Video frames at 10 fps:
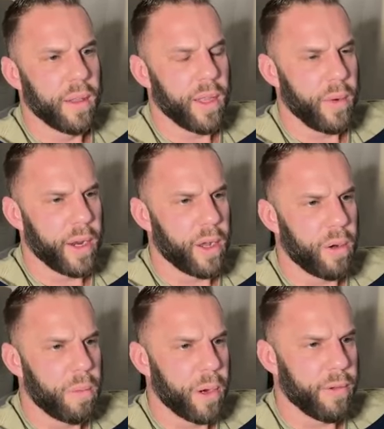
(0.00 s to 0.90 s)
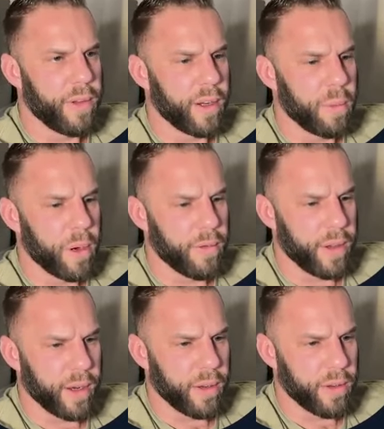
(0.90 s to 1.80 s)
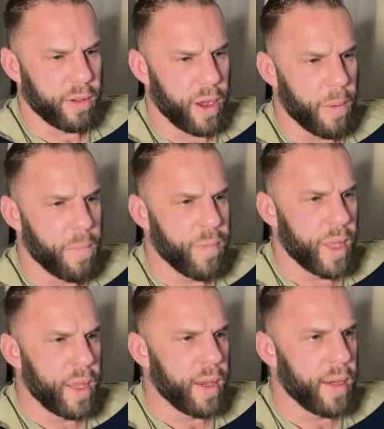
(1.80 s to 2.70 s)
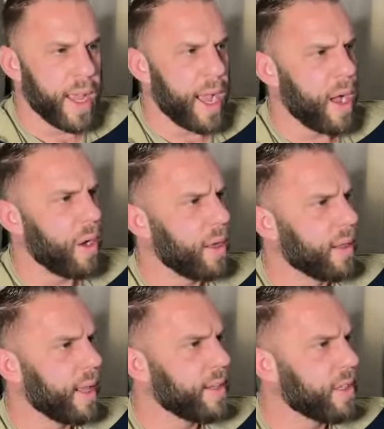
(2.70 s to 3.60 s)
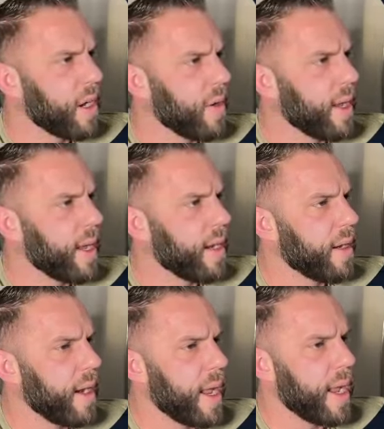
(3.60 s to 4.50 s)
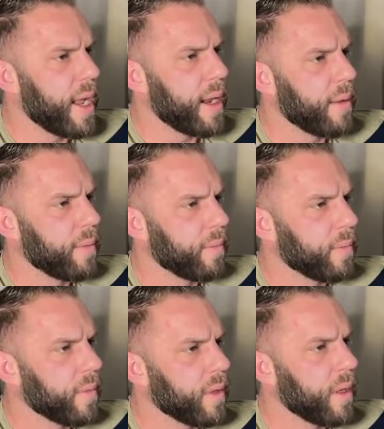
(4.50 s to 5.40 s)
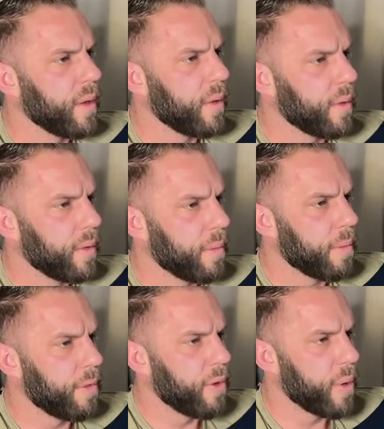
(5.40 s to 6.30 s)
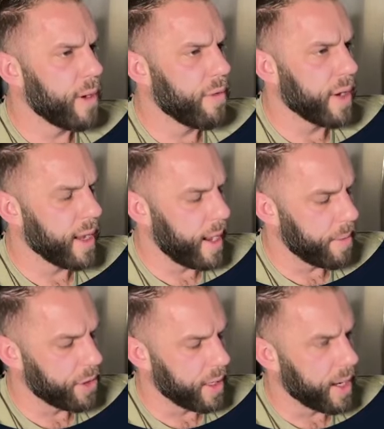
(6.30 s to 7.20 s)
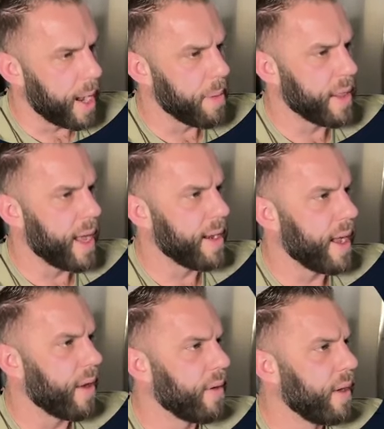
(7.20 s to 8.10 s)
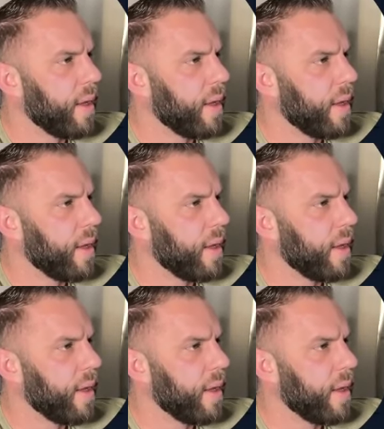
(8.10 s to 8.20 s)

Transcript: There we go. Perfect, perfect. So now let's go in and before we forget, I'm just going to copy that down.